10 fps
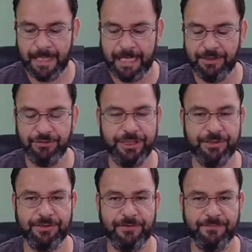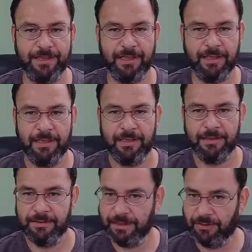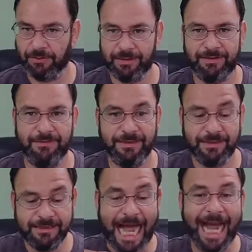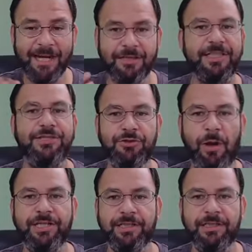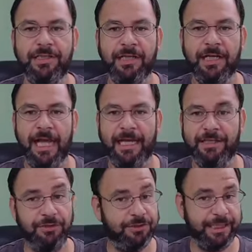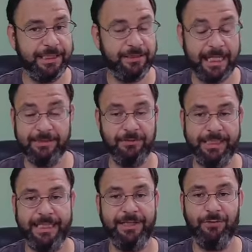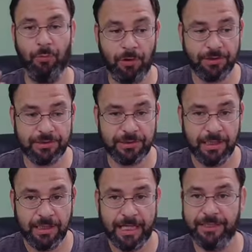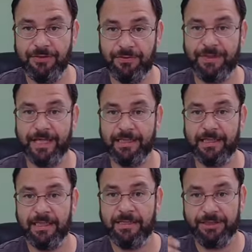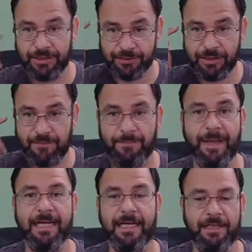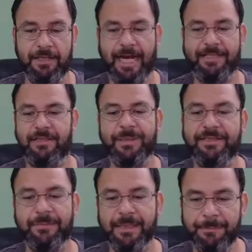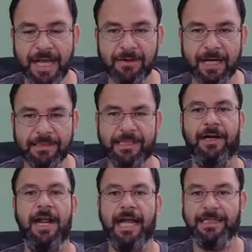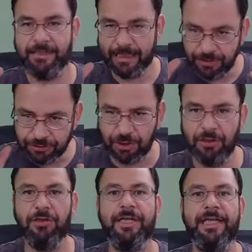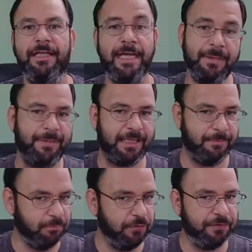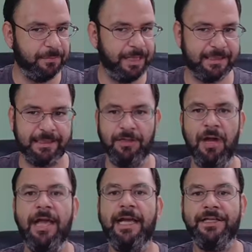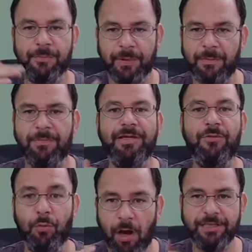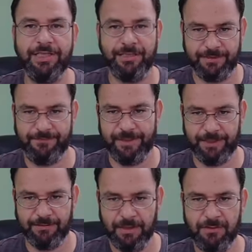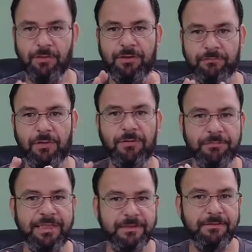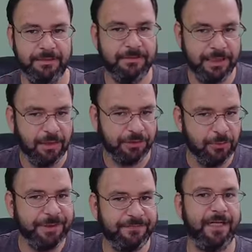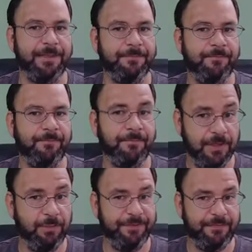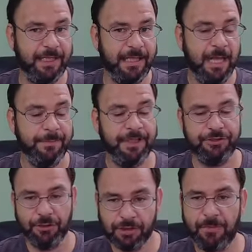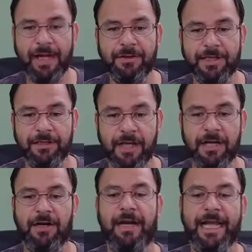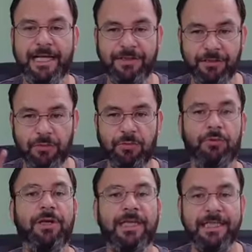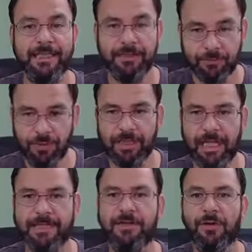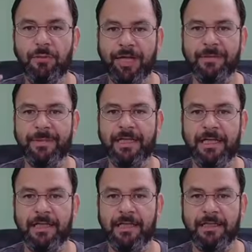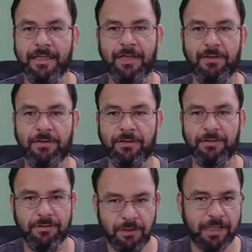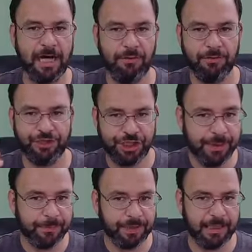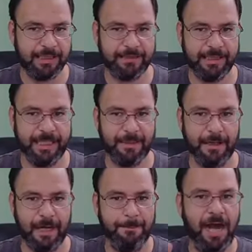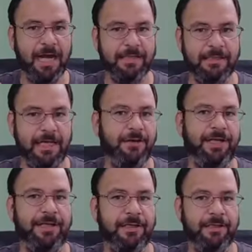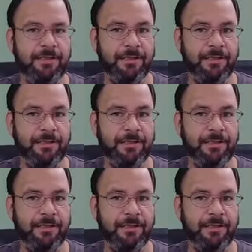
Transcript: you see yourself in a, you know, a dire situation, and you see things only getting worse, and you think to yourself, man, there has to be something better out there. And then you start looking, hey, maybe I can move to Mexico. And you're probably watching this video. Well, you know, you'll be fine. You'll be fine, because you'll come out here, all right, and you'll quickly realize, oh, wait a minute, you know, look how cheap it is to get a box out here.